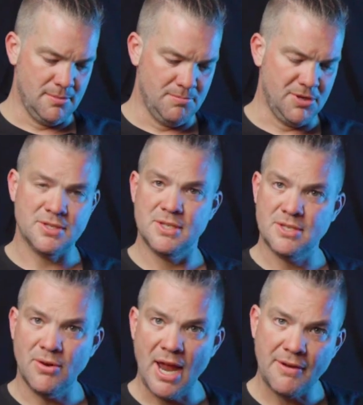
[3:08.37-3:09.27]
Because you
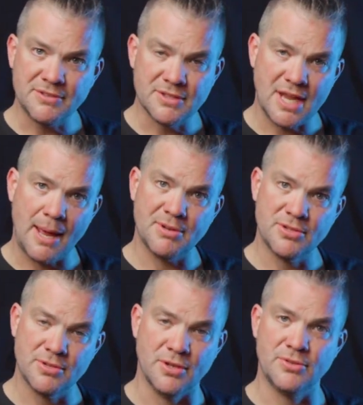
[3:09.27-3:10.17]
don't have to tap
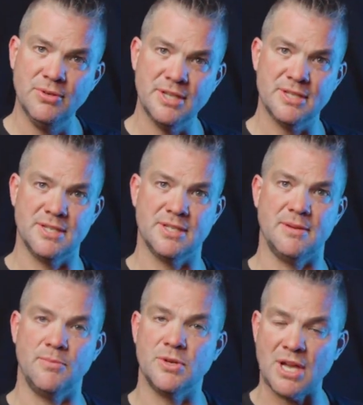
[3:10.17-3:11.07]
into your cooling
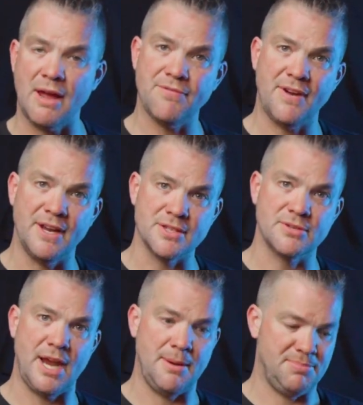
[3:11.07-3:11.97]
system, which I find is
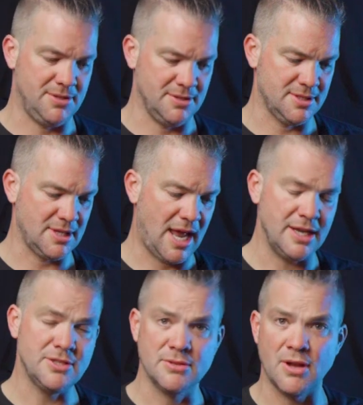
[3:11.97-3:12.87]
great because I
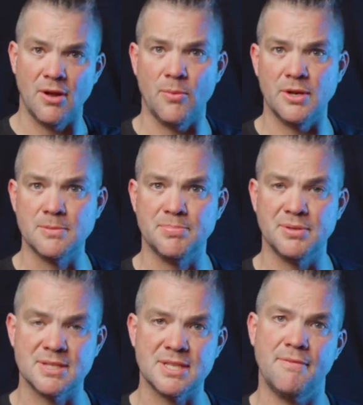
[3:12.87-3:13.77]
do not want to
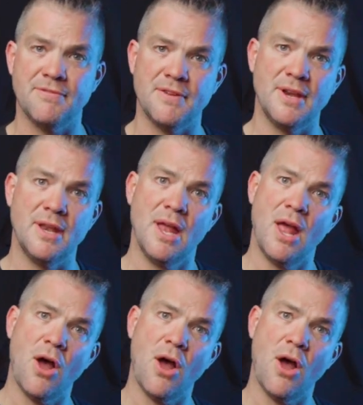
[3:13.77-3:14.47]
put something